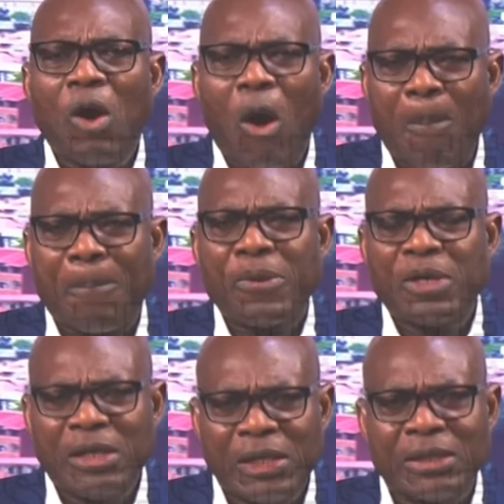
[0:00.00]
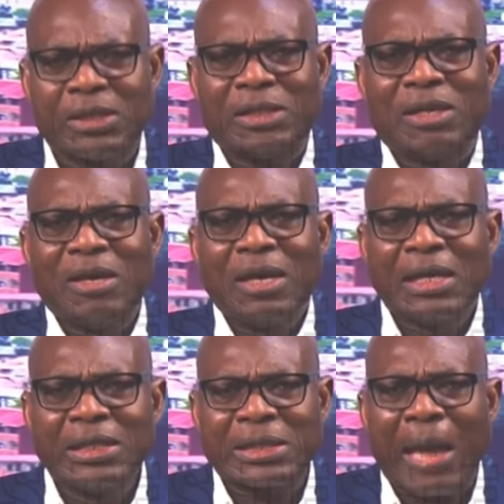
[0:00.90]
up his
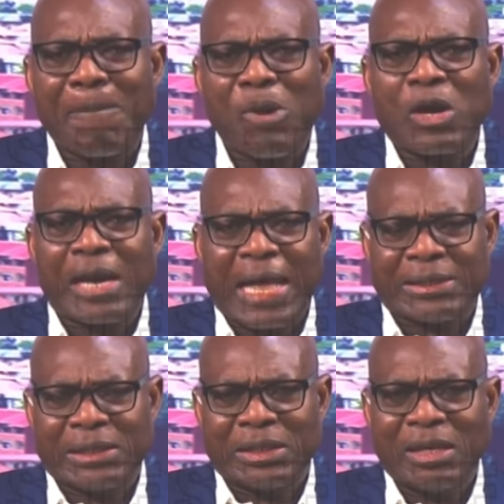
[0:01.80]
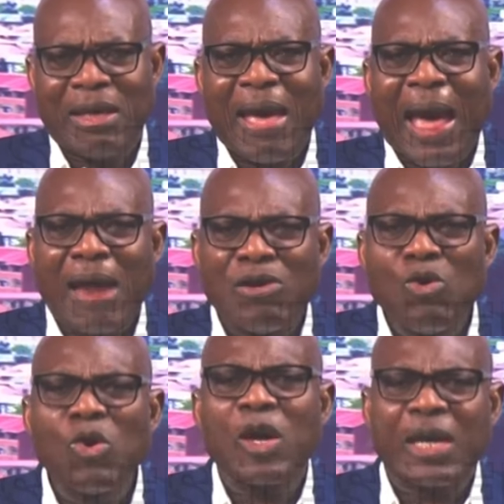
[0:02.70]
crystal ball glasses and
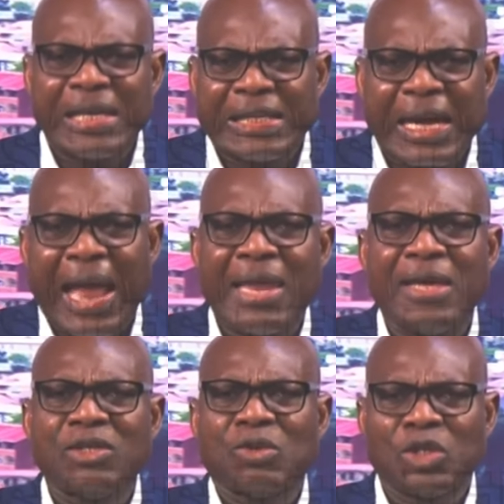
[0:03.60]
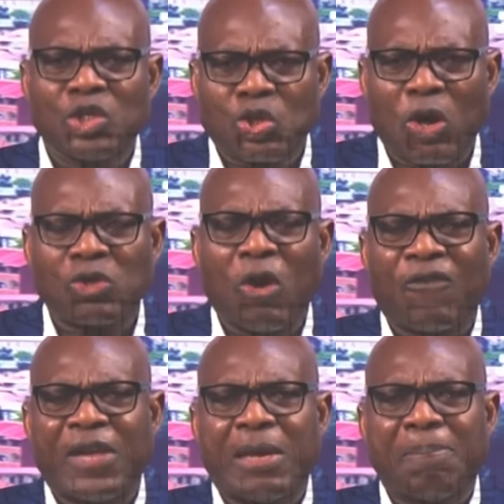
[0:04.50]
look critically into the structure
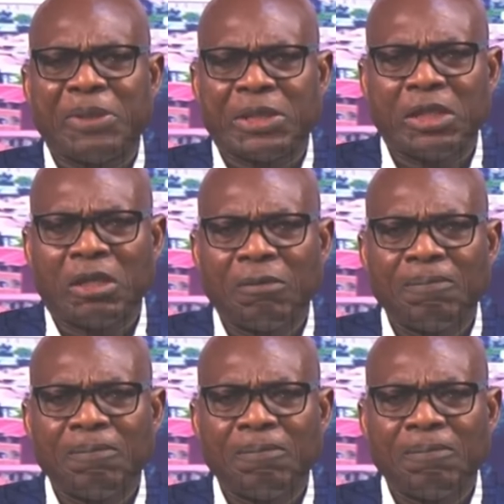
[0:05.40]
of NMPC